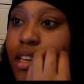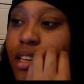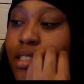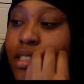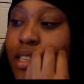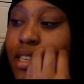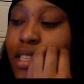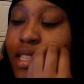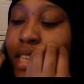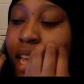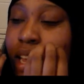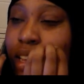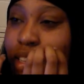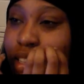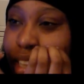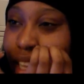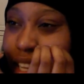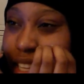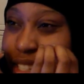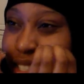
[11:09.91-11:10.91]
it's
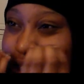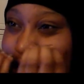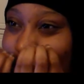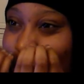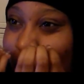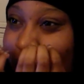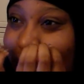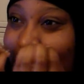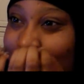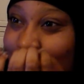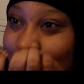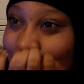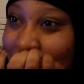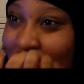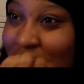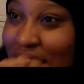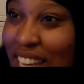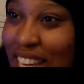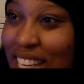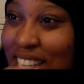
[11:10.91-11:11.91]
it's so
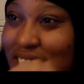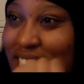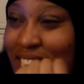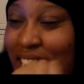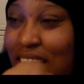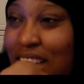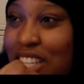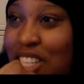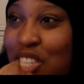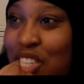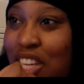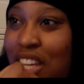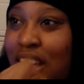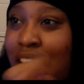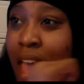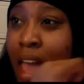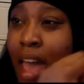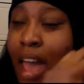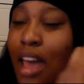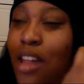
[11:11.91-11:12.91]
intricate and intelligent,